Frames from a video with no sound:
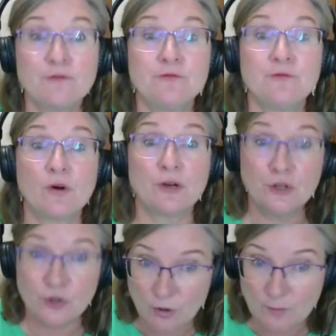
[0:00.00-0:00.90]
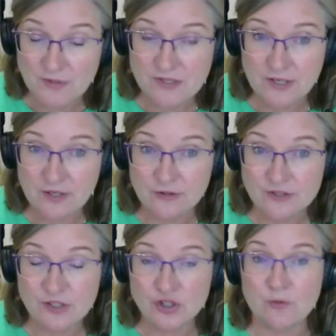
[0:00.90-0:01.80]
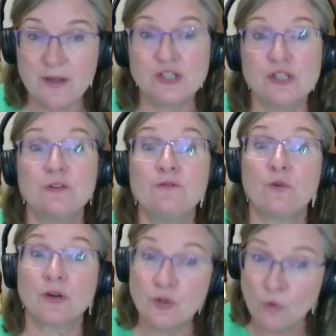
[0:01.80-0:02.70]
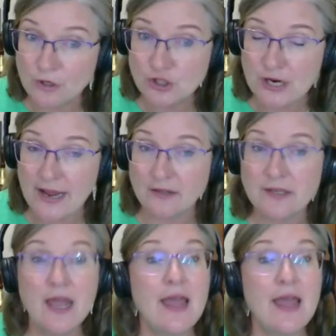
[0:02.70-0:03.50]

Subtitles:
for your particular situation, for your child